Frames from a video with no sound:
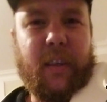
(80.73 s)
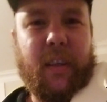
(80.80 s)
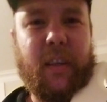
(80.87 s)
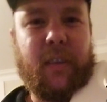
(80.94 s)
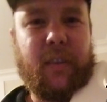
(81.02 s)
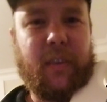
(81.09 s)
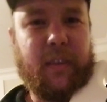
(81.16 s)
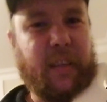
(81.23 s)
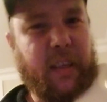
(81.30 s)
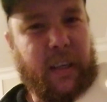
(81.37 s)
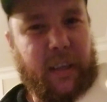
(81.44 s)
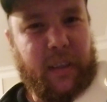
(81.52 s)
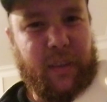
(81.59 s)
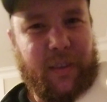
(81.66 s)
in it,
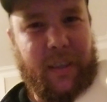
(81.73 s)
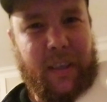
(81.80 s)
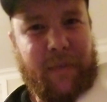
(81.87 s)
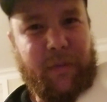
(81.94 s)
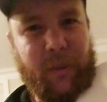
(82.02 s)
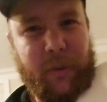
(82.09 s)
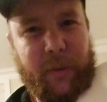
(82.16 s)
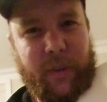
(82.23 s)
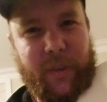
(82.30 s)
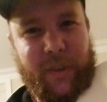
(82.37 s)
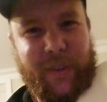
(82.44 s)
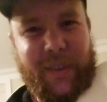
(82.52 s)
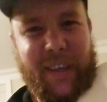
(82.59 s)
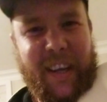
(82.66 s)
the Steve
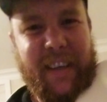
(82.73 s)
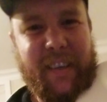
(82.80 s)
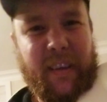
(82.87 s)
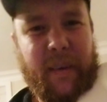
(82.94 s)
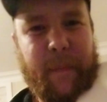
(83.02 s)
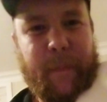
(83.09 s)
Lukather set,